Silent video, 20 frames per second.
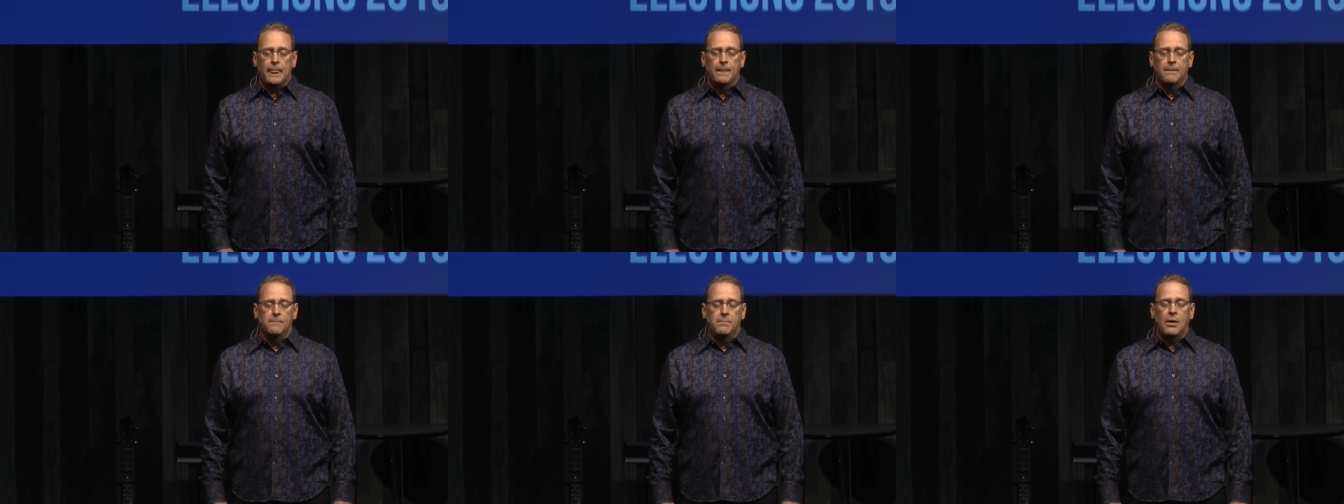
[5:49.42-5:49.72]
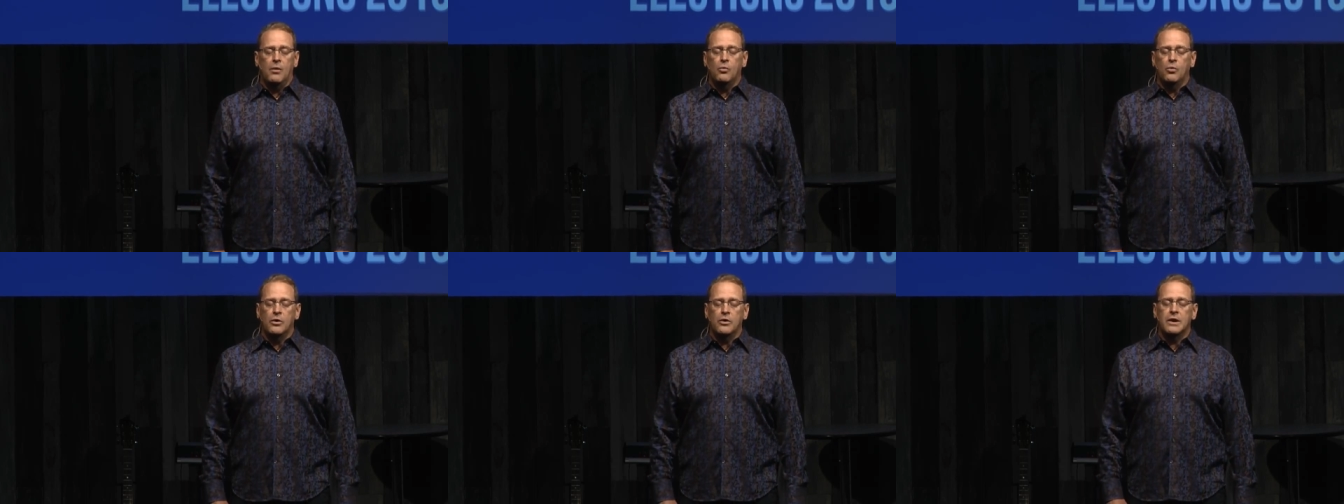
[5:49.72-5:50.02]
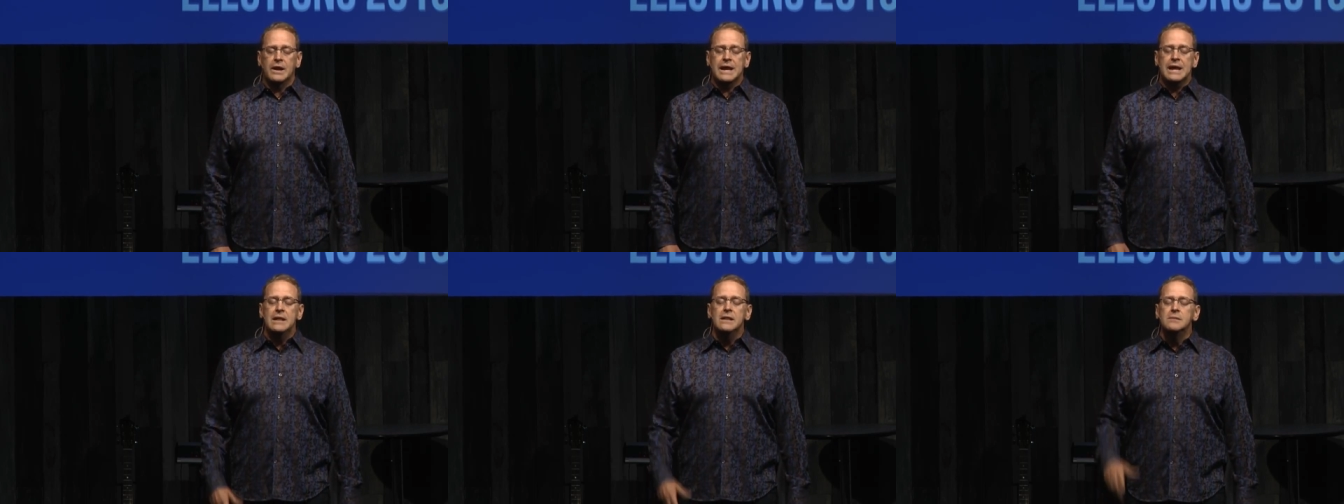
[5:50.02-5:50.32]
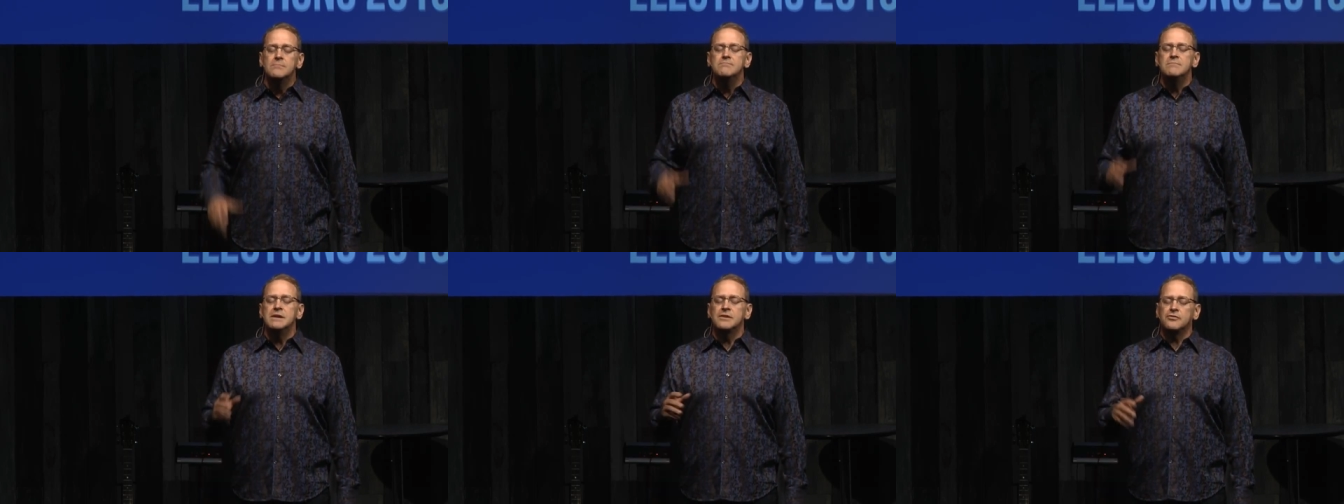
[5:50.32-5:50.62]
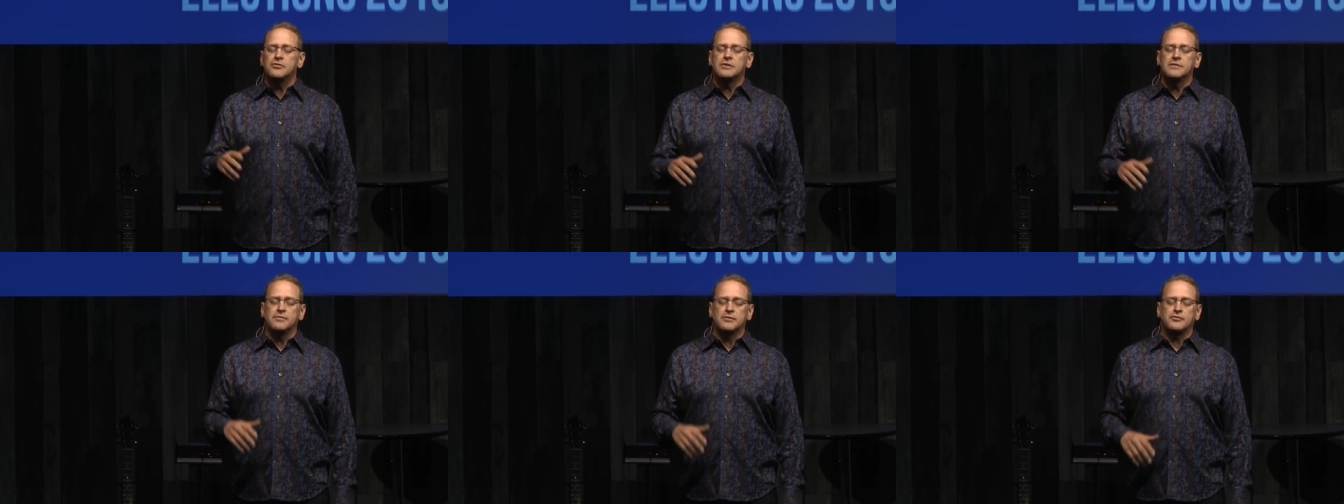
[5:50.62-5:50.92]
but we're in the
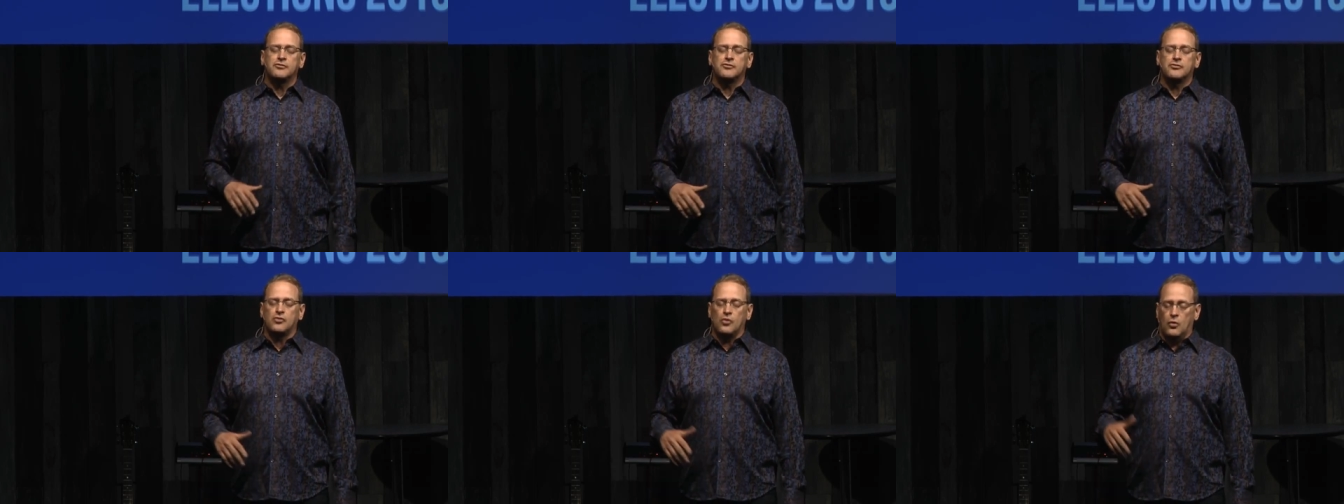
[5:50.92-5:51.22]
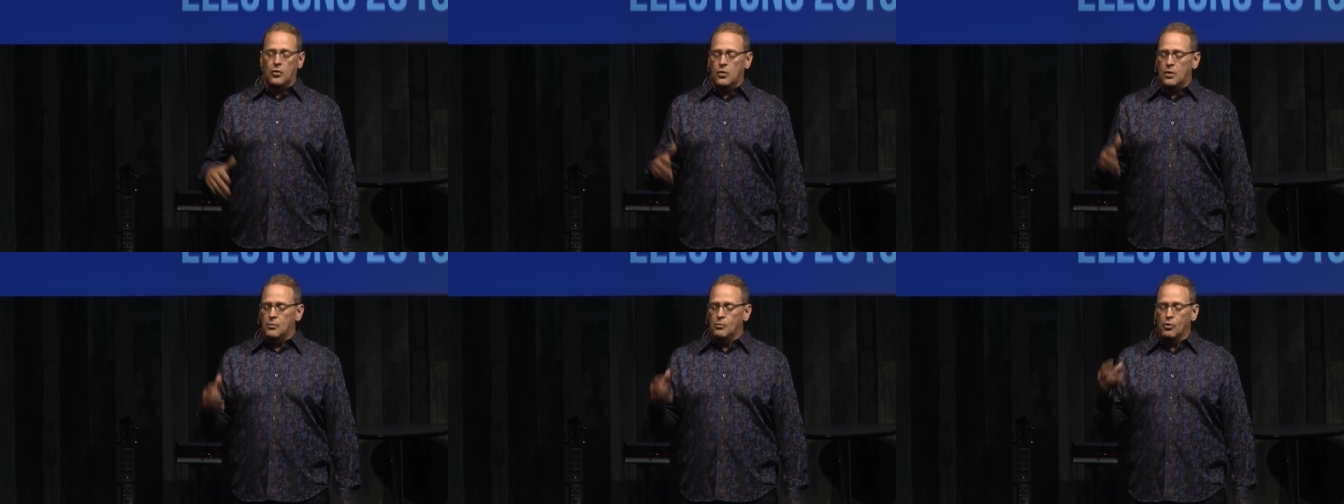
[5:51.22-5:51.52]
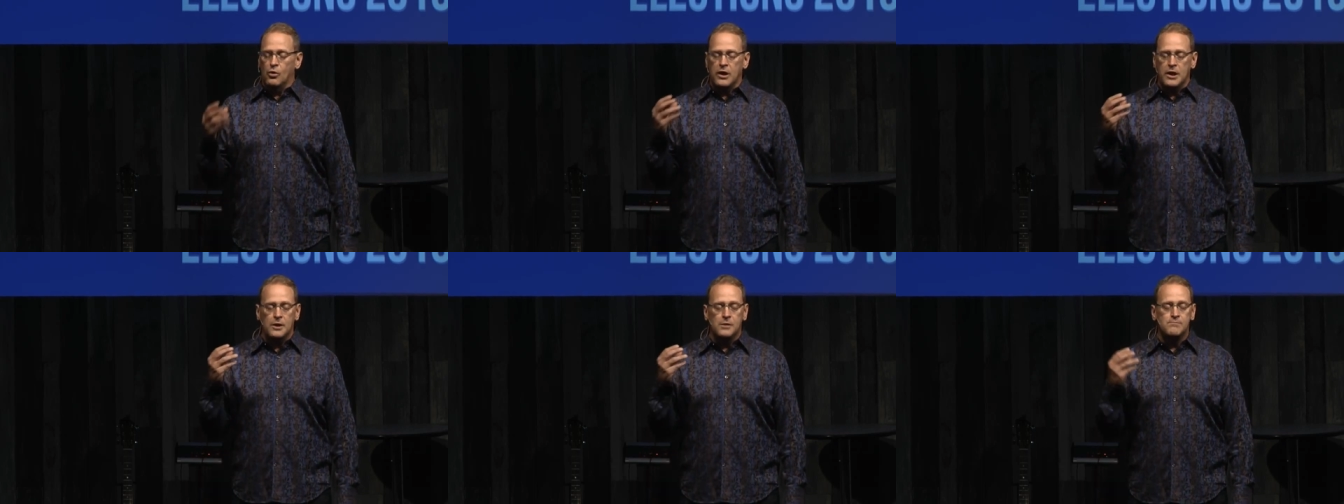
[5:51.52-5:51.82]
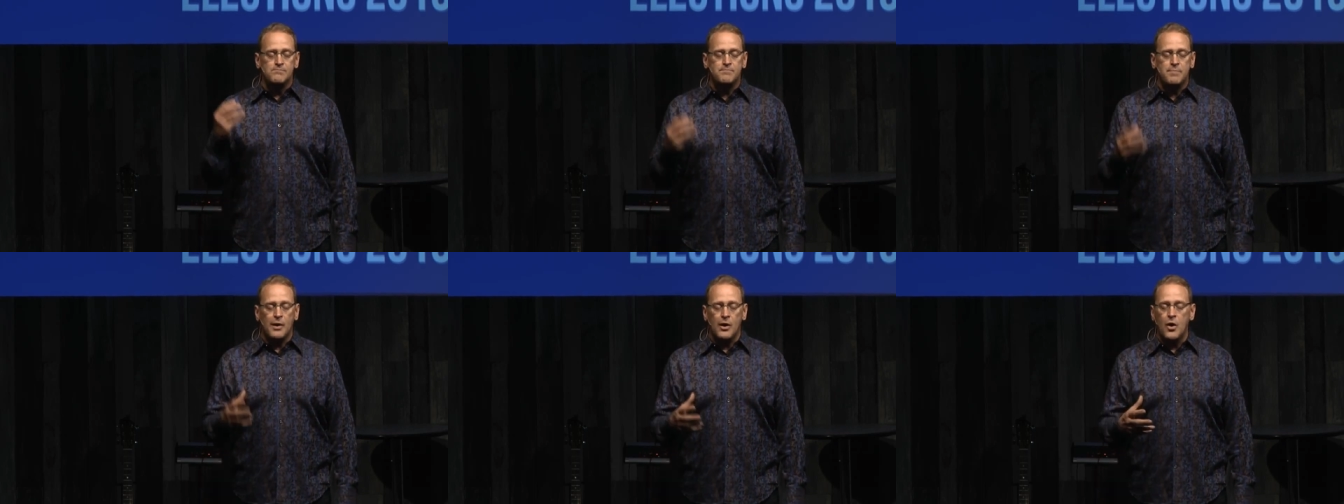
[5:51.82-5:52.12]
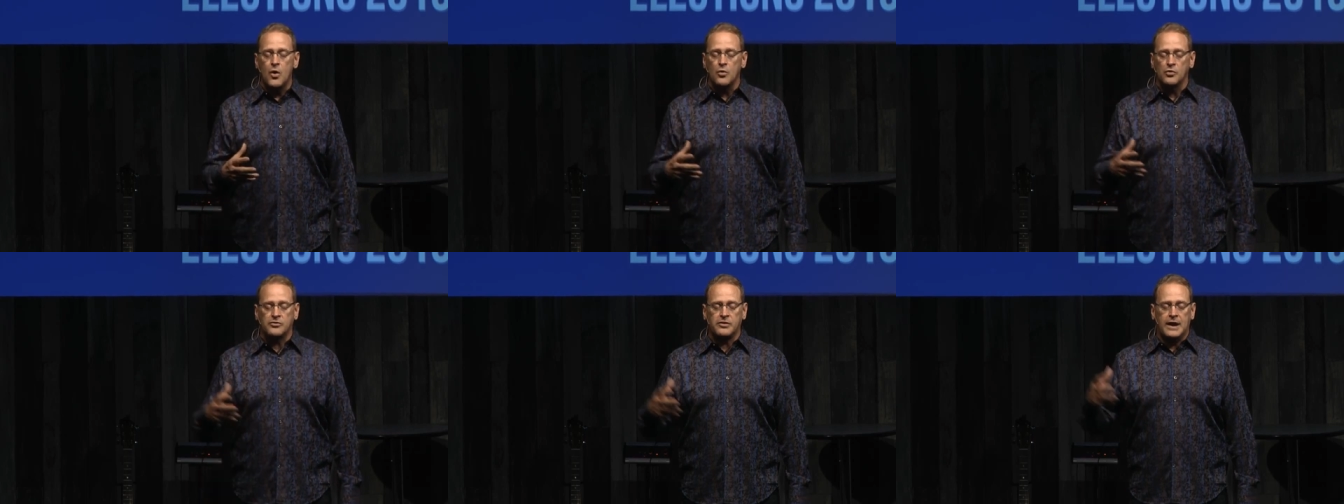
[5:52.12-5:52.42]
midst of a storm we're in a
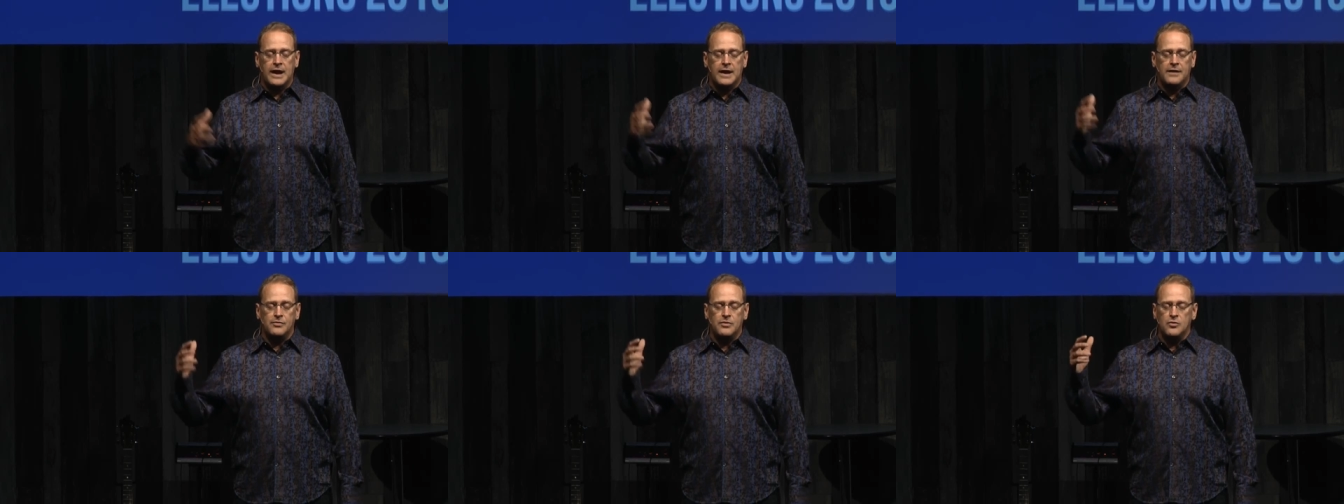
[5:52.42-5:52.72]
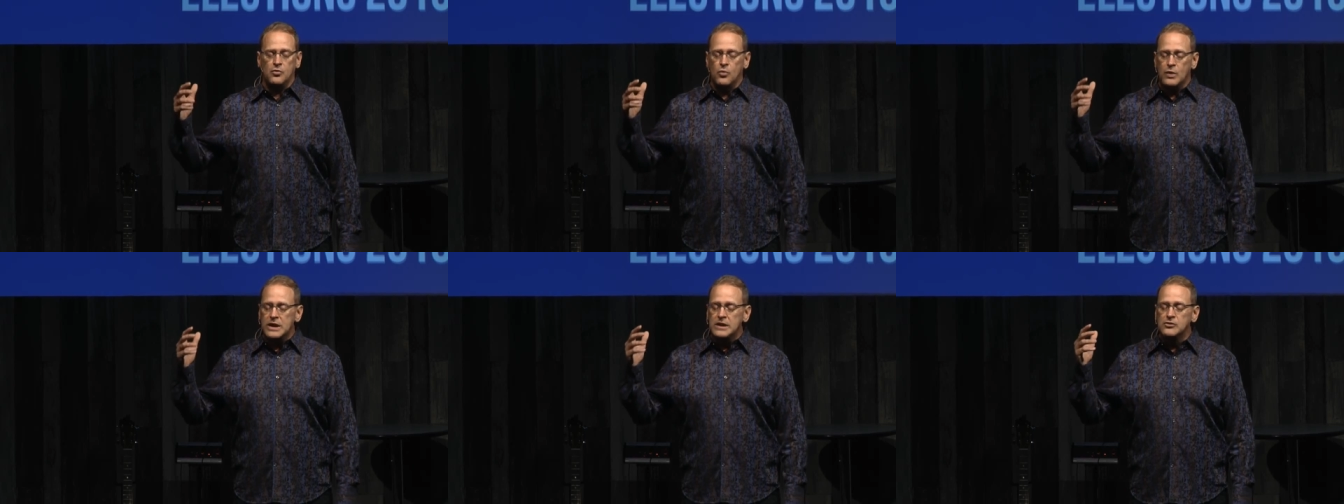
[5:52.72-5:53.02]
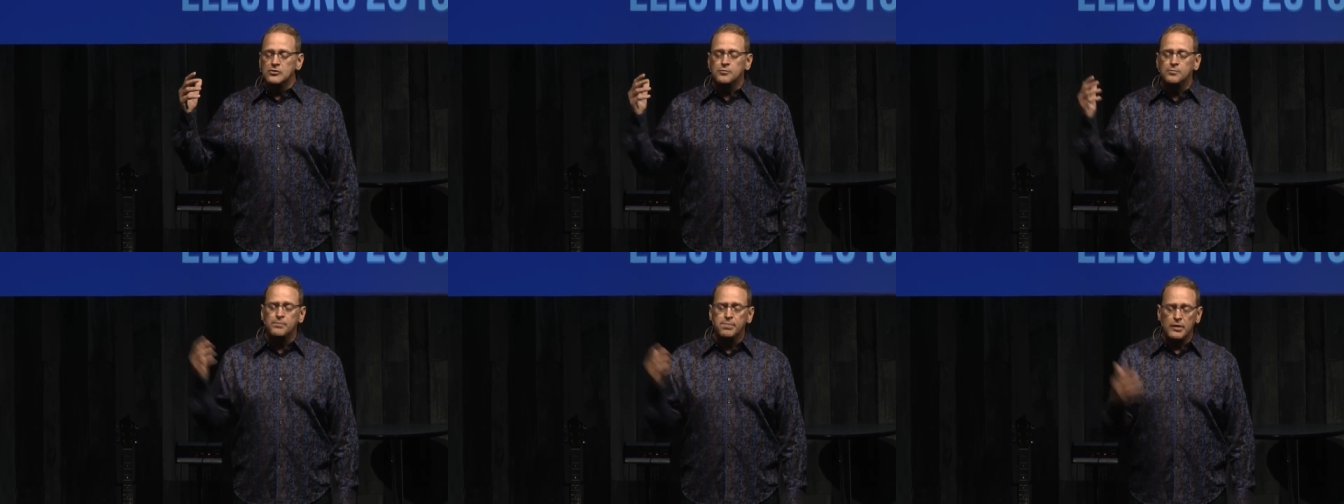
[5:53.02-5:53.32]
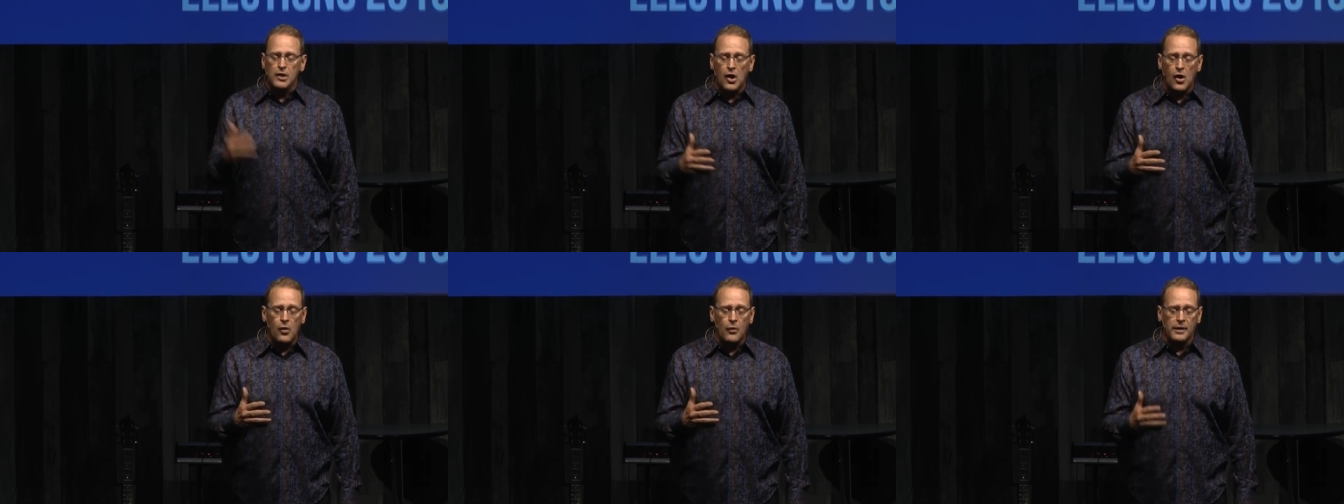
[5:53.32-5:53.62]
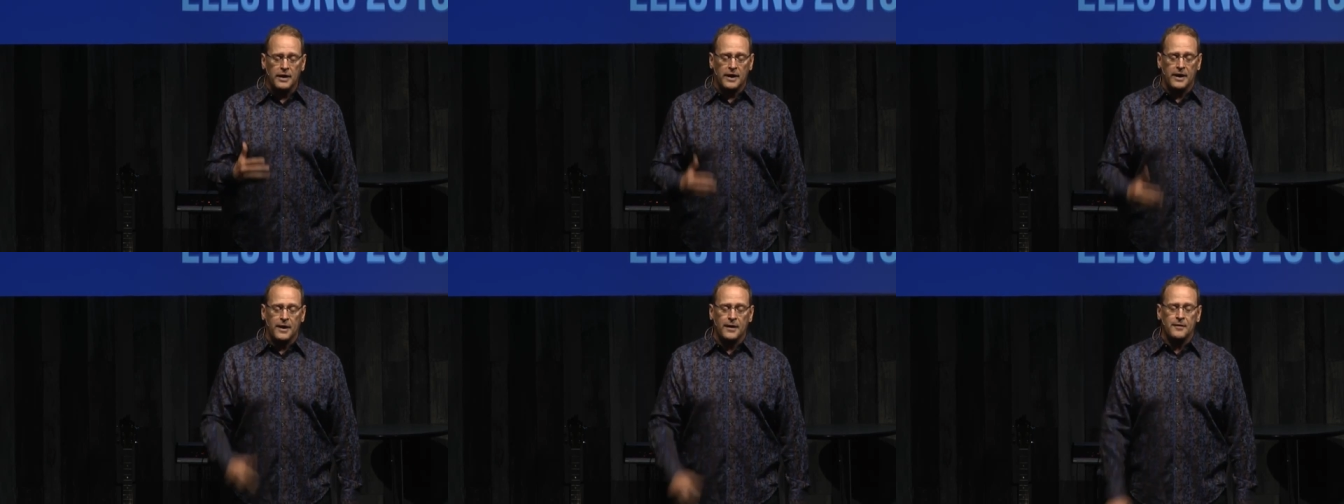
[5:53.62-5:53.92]
boat and the wind is
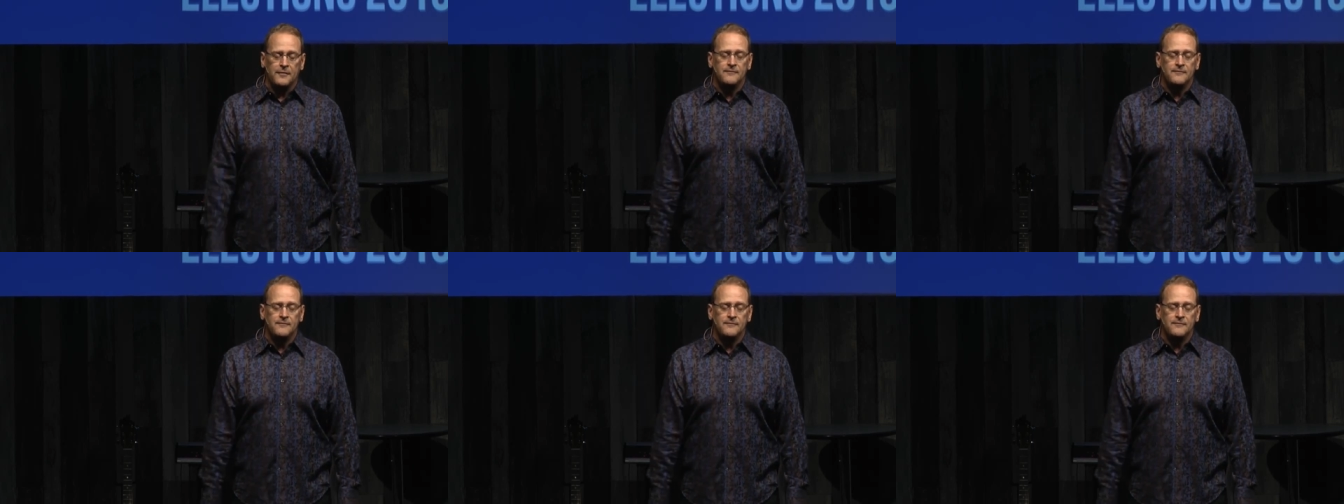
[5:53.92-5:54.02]
blowing